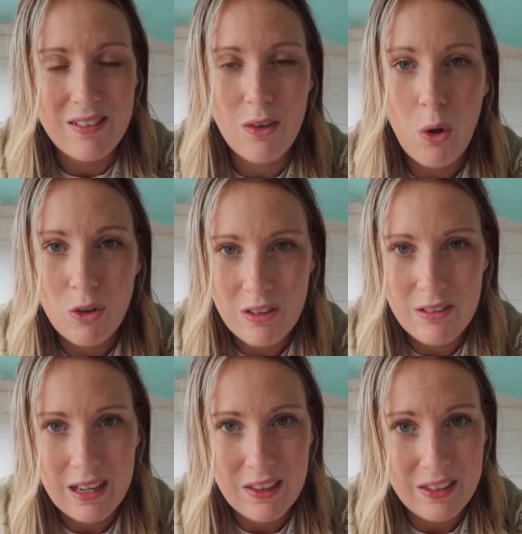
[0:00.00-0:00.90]
It's the
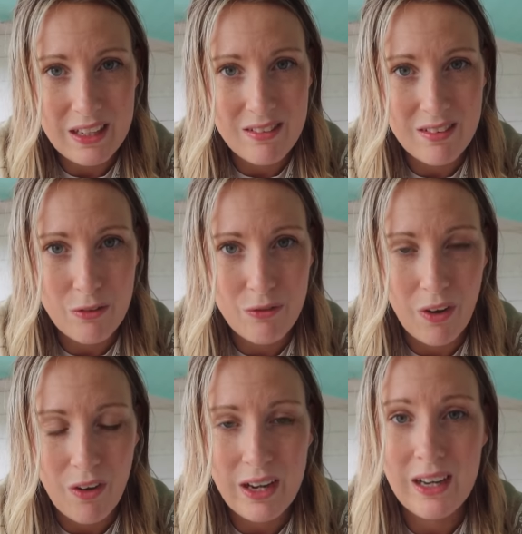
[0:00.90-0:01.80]
hottest day of the year so
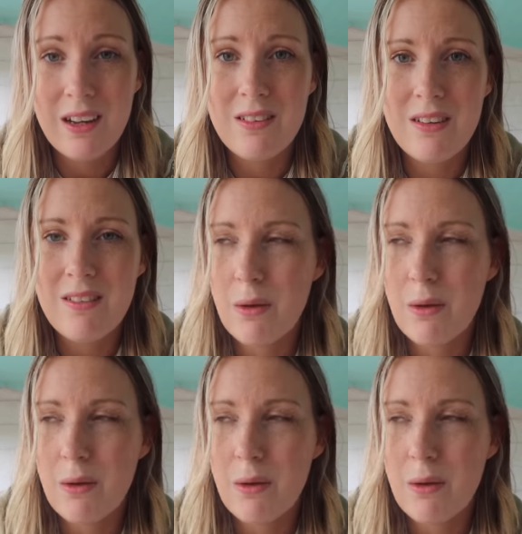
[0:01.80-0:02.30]
far in London,